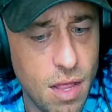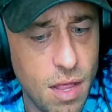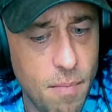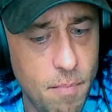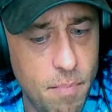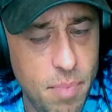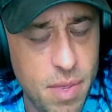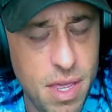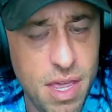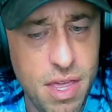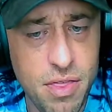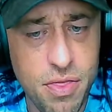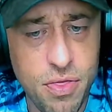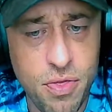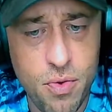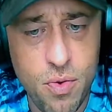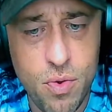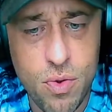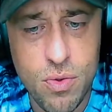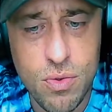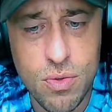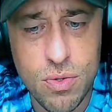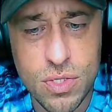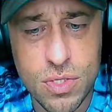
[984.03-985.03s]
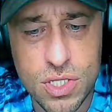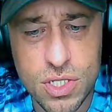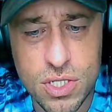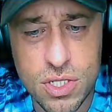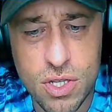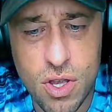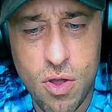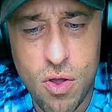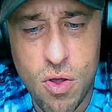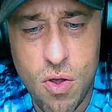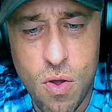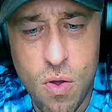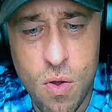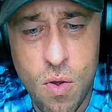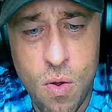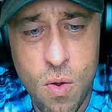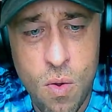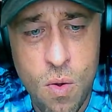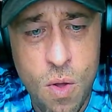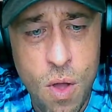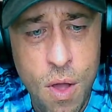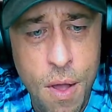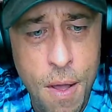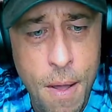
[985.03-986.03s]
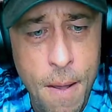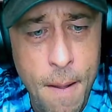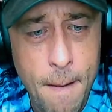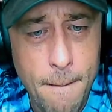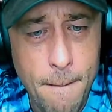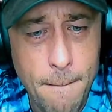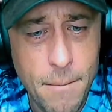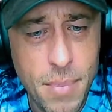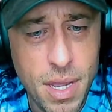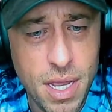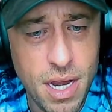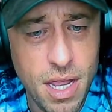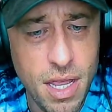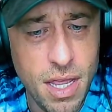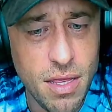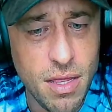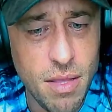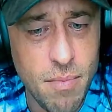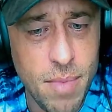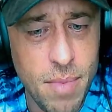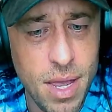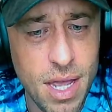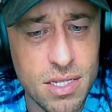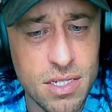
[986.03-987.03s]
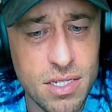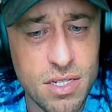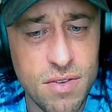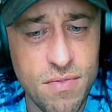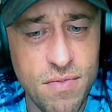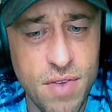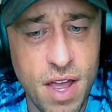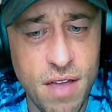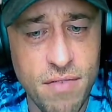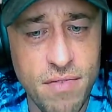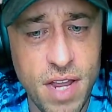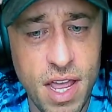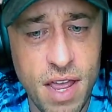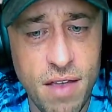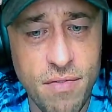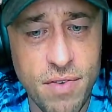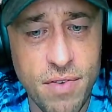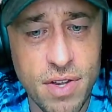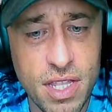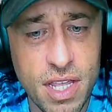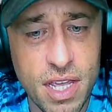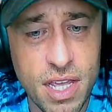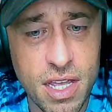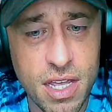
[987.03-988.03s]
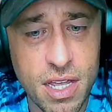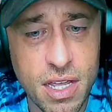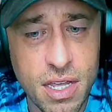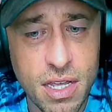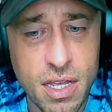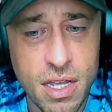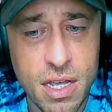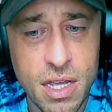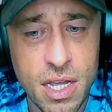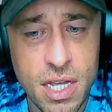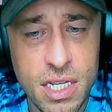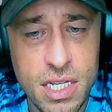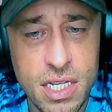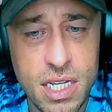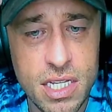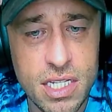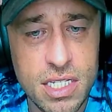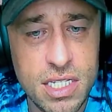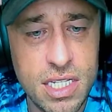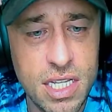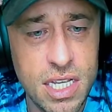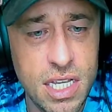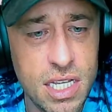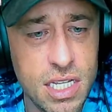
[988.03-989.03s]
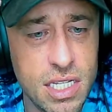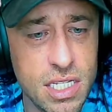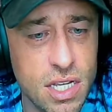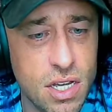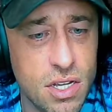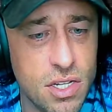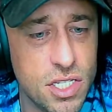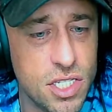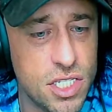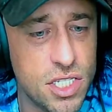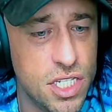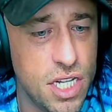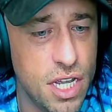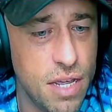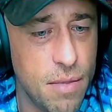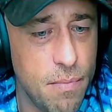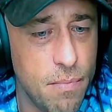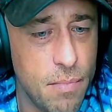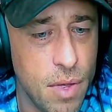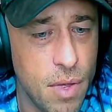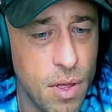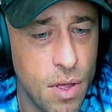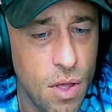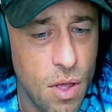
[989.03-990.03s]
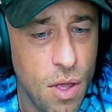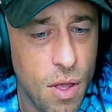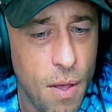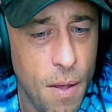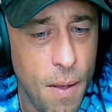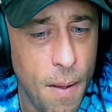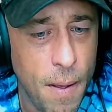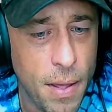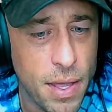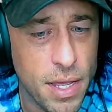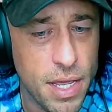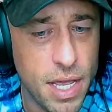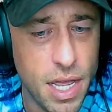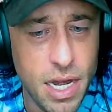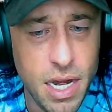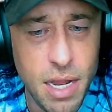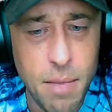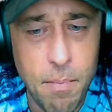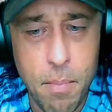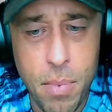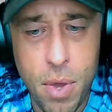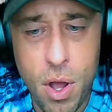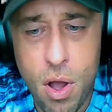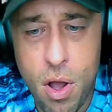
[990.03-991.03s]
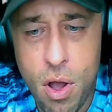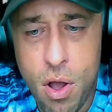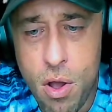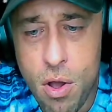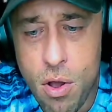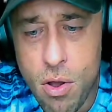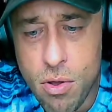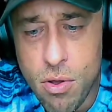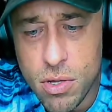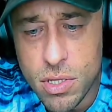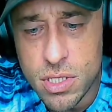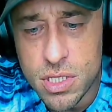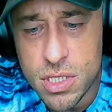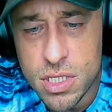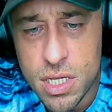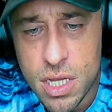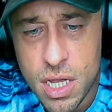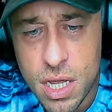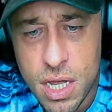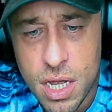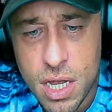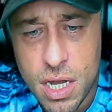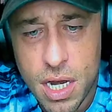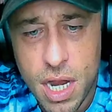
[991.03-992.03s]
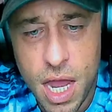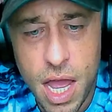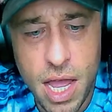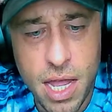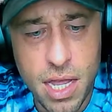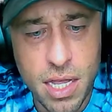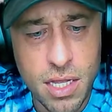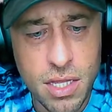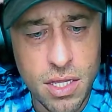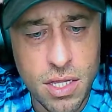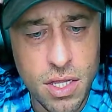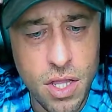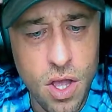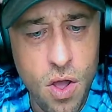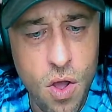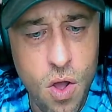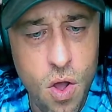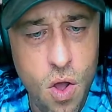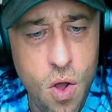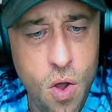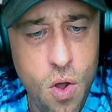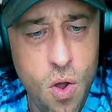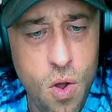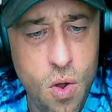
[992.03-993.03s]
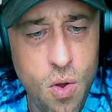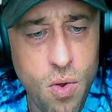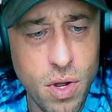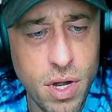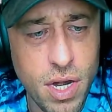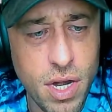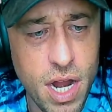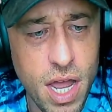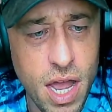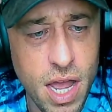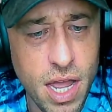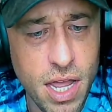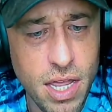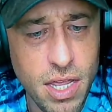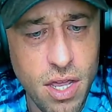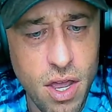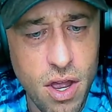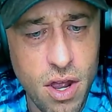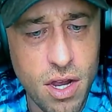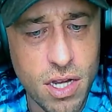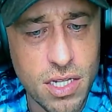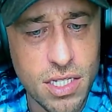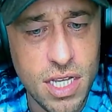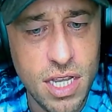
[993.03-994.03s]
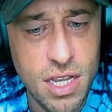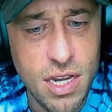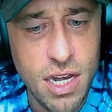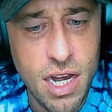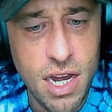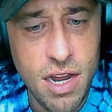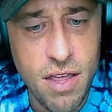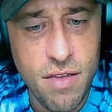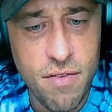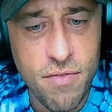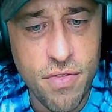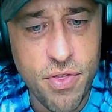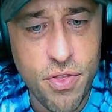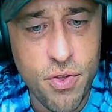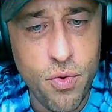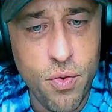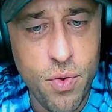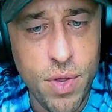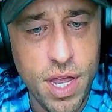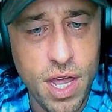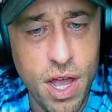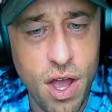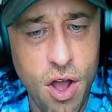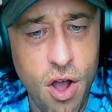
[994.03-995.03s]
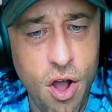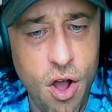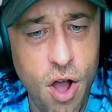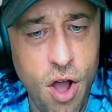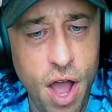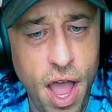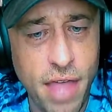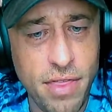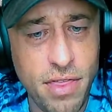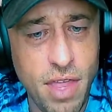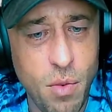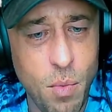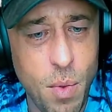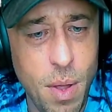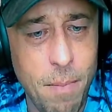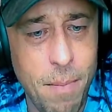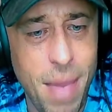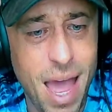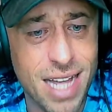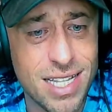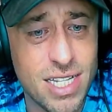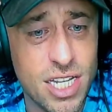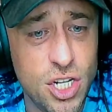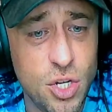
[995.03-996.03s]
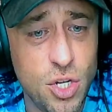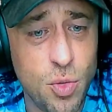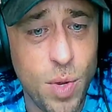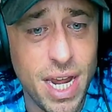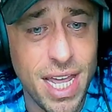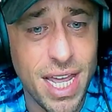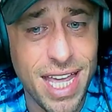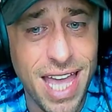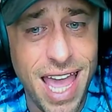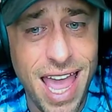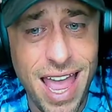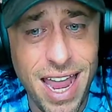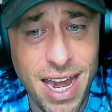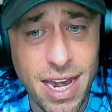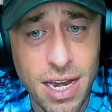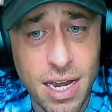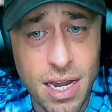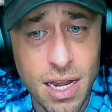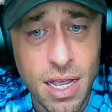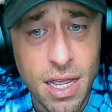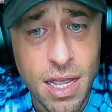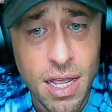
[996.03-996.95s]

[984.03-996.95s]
Being through so many, the man survived everything. Disease on ship, cannonballs, like the whole nine yards. He lived through it all and then went back to do it again